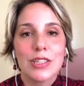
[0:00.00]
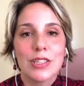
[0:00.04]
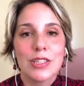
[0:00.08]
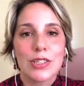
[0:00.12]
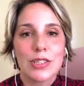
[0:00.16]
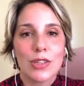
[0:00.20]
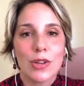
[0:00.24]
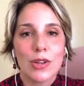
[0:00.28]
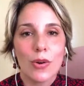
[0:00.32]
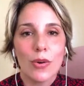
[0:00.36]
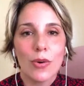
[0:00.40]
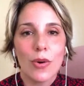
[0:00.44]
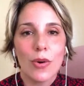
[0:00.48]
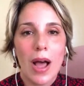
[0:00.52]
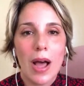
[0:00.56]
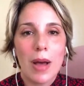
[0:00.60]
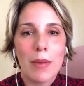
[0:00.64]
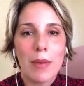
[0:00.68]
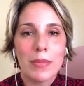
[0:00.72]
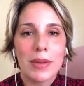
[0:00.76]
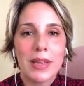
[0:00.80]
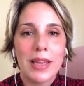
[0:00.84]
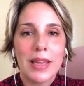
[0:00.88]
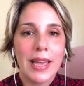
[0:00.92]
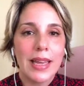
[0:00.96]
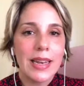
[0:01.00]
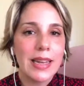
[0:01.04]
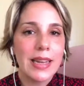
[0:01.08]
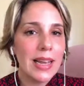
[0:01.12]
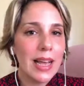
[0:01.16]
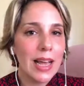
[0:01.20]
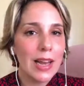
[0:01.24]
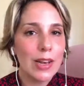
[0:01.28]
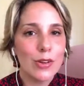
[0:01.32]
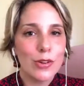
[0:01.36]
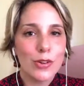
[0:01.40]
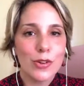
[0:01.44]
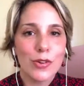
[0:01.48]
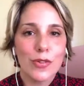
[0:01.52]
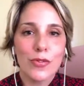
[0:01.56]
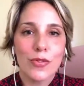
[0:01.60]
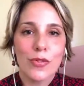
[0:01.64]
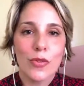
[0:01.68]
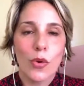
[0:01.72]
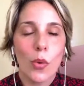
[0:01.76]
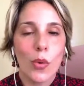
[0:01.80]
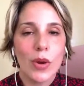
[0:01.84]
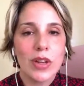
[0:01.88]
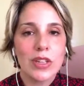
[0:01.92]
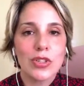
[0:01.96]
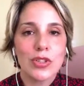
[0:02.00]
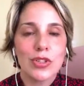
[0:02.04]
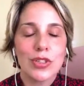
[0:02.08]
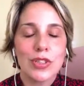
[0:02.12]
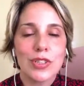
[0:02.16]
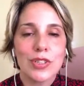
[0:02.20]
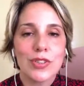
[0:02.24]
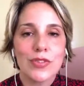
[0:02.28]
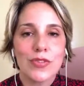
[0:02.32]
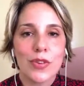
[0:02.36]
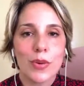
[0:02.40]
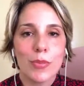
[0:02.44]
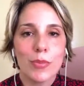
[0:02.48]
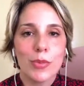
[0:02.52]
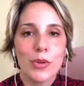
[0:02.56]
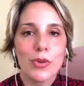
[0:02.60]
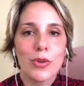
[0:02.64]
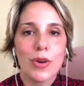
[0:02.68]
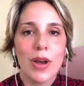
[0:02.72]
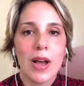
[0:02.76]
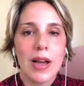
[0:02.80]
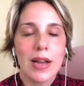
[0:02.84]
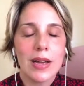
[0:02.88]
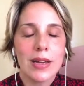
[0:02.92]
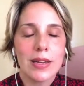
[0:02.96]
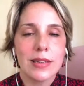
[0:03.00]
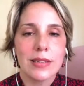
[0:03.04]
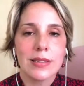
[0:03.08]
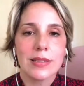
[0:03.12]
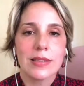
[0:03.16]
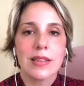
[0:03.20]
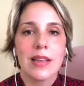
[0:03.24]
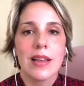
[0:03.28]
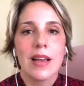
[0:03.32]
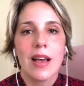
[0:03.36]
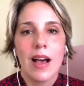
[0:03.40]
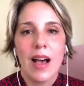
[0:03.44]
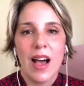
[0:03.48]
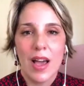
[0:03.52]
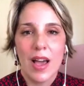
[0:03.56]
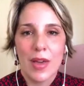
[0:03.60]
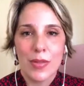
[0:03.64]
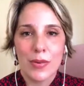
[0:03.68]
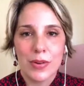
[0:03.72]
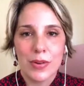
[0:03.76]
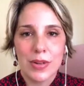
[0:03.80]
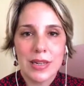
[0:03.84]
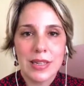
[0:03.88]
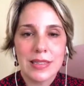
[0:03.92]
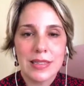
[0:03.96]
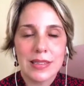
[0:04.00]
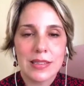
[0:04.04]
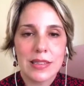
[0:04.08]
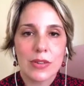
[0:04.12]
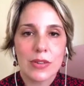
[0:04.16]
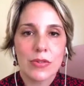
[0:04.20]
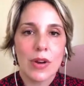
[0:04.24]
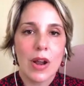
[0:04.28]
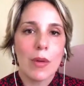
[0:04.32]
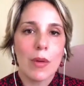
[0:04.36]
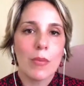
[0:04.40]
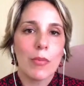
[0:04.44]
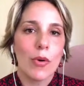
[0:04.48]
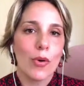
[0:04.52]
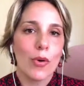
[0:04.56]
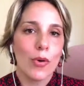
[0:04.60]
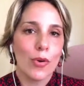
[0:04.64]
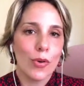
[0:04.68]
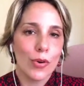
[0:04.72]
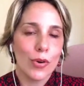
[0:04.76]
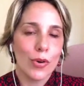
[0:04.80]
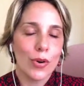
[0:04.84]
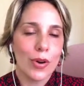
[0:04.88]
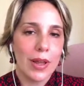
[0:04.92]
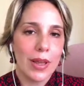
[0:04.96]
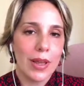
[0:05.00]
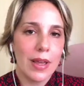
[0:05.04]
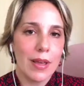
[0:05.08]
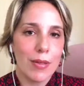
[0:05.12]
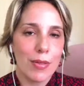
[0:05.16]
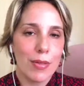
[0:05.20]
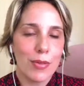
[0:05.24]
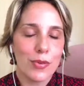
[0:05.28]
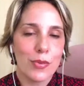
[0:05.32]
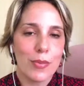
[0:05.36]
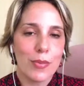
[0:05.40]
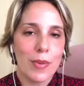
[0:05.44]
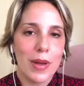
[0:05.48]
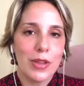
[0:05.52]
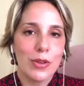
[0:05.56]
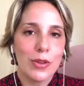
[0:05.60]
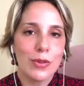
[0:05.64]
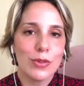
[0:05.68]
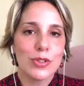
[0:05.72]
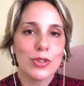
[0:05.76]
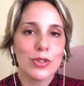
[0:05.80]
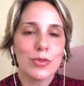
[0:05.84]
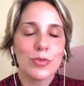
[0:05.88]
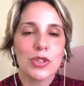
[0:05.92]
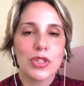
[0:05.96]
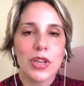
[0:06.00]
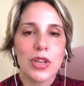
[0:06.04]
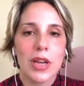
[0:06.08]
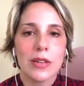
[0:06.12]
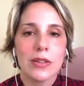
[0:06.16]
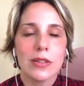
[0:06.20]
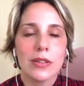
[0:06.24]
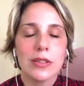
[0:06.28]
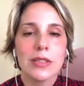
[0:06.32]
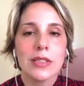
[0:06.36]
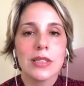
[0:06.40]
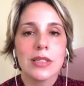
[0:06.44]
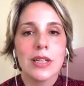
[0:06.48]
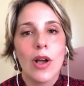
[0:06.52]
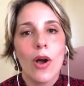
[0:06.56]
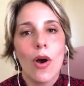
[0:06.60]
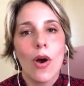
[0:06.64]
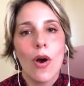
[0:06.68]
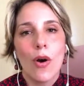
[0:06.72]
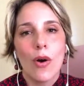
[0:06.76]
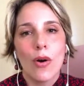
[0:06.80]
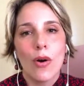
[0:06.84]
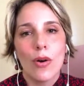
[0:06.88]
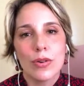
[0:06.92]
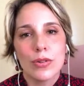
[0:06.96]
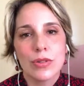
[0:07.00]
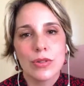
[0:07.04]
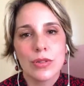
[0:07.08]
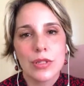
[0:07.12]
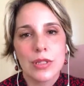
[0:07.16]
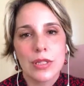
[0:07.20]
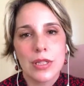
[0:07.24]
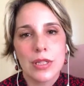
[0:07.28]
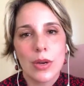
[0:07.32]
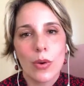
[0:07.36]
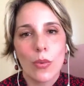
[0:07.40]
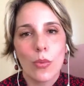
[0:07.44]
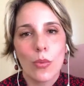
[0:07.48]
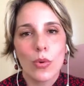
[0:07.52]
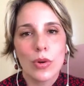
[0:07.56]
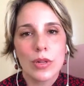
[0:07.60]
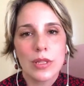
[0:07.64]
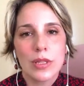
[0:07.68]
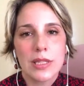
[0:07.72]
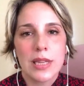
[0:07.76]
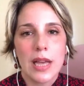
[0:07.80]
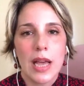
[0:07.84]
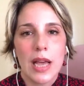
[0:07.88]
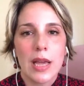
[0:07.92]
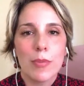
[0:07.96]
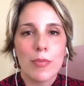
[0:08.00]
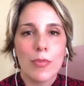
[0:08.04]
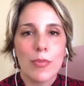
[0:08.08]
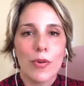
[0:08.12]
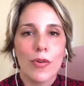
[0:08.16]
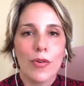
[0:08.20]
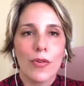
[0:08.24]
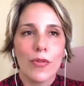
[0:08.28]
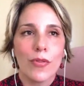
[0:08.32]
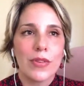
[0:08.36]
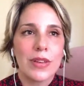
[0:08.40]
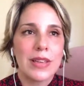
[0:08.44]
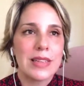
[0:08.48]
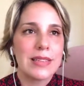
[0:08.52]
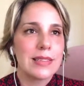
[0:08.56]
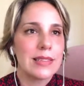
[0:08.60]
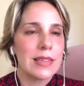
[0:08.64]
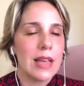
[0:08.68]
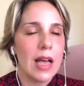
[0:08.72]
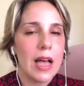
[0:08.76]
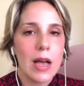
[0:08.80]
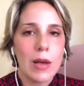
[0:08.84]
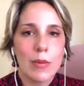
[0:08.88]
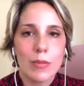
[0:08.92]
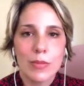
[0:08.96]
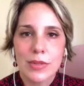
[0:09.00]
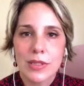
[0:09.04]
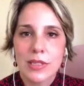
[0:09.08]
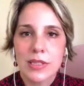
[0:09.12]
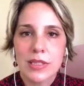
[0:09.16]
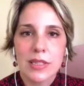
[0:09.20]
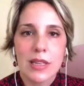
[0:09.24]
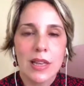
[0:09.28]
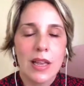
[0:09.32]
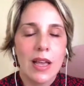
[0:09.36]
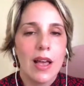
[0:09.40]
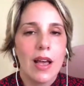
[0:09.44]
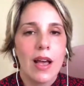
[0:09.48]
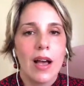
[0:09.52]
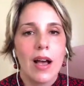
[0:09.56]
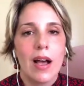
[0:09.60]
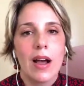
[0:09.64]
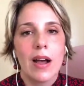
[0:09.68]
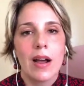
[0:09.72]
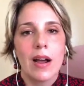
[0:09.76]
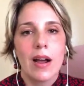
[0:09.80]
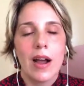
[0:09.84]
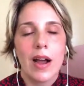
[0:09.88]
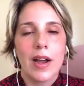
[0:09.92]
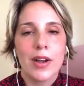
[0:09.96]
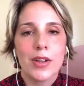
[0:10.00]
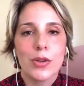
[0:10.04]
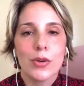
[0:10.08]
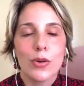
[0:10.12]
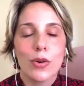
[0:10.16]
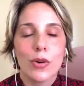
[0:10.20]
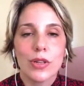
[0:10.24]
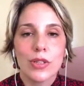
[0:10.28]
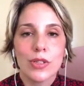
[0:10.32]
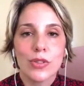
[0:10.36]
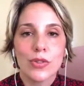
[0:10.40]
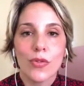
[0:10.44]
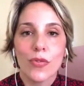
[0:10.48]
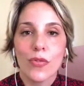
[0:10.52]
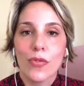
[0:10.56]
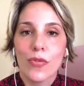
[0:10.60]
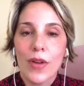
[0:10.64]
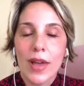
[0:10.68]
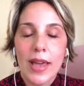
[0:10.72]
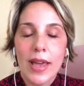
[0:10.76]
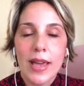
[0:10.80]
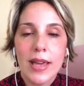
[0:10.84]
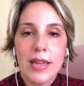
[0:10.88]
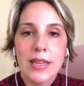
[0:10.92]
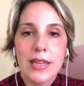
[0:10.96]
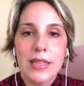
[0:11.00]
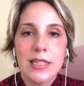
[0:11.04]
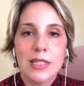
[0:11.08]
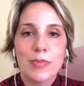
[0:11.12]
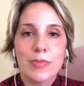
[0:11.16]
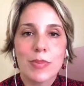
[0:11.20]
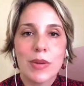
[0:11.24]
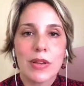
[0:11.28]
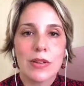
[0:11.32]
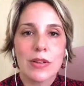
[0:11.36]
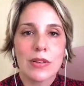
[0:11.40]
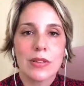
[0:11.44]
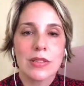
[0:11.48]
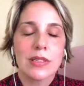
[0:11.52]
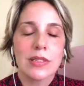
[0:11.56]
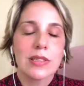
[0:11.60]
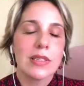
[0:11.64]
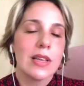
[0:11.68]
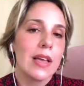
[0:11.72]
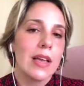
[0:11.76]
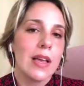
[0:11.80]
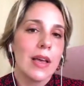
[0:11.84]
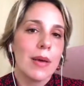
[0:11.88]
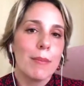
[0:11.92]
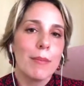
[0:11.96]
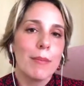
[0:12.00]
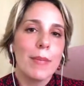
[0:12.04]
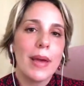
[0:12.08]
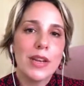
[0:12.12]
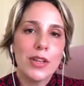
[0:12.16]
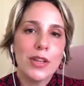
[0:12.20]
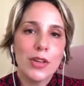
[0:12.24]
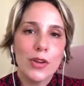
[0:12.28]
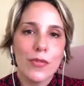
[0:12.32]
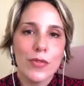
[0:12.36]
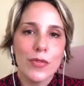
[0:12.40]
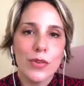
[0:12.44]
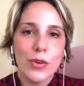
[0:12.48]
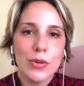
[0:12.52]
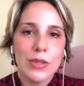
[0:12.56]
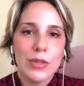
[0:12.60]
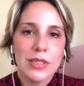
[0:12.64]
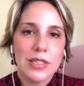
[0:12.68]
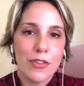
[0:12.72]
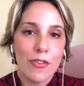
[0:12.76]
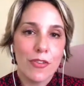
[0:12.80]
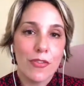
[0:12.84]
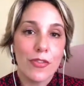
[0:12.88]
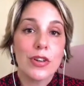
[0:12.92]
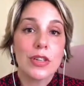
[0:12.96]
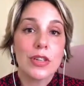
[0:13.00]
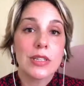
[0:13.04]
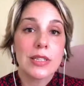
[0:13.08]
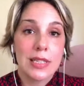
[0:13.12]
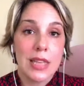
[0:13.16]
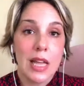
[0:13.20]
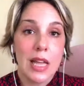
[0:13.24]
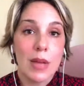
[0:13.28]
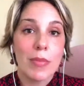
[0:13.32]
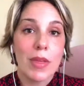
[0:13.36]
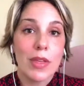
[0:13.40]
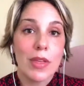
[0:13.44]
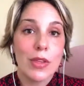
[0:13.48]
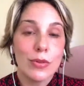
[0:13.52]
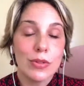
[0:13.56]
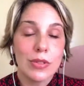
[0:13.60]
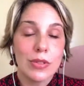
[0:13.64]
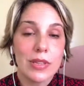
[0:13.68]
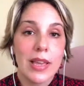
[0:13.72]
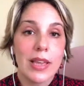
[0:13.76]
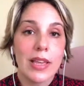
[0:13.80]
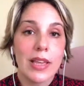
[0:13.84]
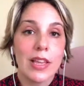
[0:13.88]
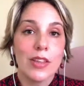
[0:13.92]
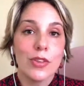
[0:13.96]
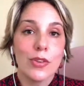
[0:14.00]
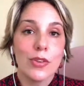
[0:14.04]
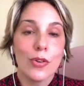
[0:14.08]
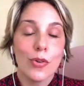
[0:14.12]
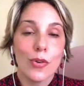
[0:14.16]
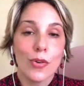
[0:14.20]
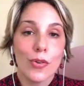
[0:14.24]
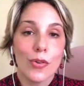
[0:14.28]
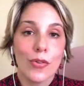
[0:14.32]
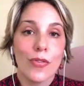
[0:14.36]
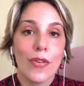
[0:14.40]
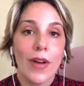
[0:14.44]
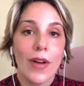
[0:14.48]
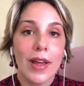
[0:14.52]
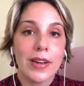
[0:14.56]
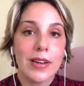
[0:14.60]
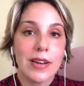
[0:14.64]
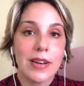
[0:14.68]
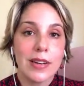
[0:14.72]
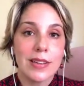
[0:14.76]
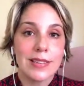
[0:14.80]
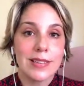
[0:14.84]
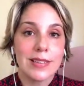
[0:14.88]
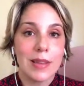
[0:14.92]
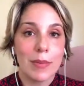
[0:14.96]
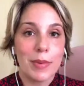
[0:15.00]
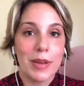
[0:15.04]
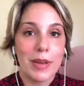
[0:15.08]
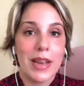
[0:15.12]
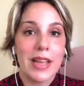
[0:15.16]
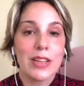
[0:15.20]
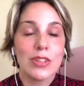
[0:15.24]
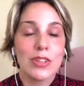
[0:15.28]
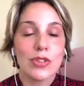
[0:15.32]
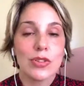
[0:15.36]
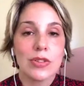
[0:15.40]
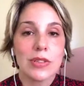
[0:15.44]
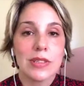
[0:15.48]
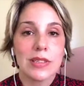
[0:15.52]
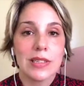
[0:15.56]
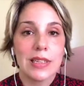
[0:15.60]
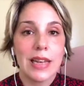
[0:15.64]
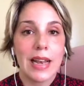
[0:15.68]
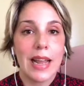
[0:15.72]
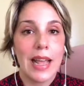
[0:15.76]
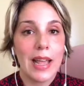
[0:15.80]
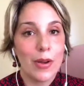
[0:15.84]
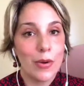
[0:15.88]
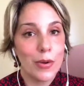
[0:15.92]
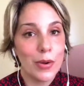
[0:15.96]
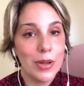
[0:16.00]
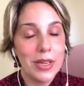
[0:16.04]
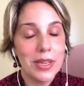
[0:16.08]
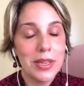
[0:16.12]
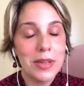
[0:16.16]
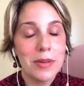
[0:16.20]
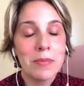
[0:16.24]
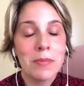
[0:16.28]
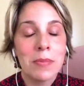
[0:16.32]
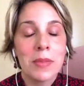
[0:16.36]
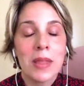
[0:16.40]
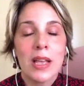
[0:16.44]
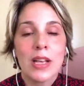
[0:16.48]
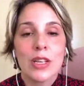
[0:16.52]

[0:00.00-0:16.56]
So I'm getting a lot of questions from you guys either in Instagram or through my YouTube channel on what type of exams are you going to face, because many of you is the first time that you're taking your final examinations in EOI.